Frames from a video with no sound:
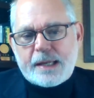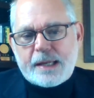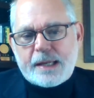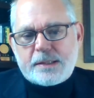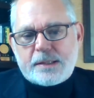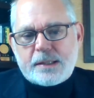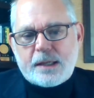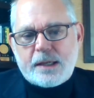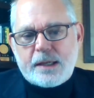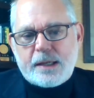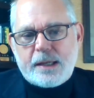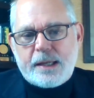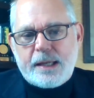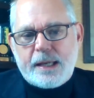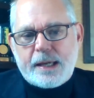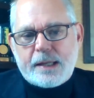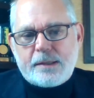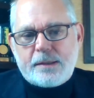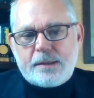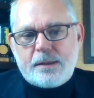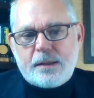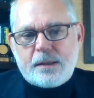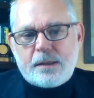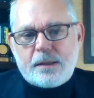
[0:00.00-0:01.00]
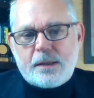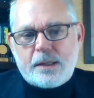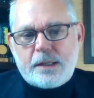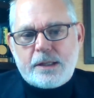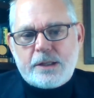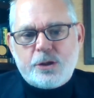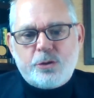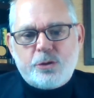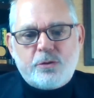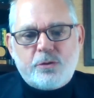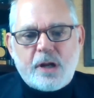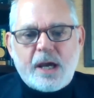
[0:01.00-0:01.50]
that uh, he had
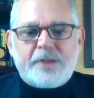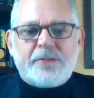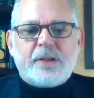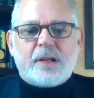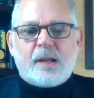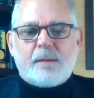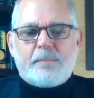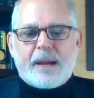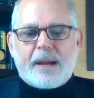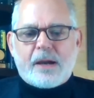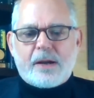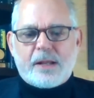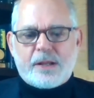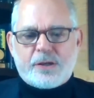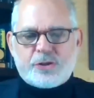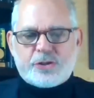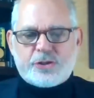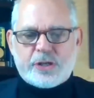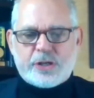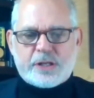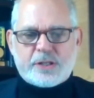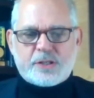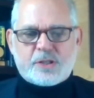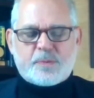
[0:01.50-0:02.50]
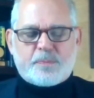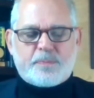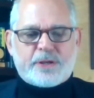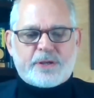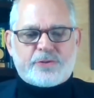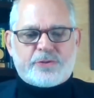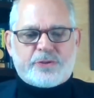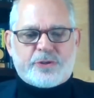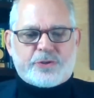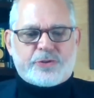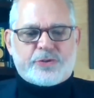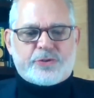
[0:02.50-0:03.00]
he knew nothing about his son's
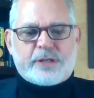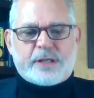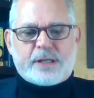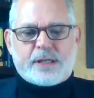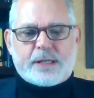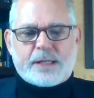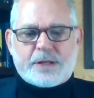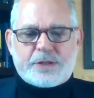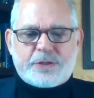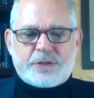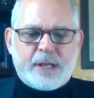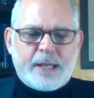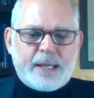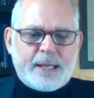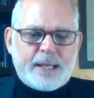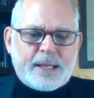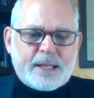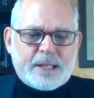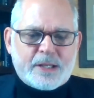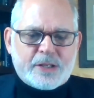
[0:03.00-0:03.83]
business dealings.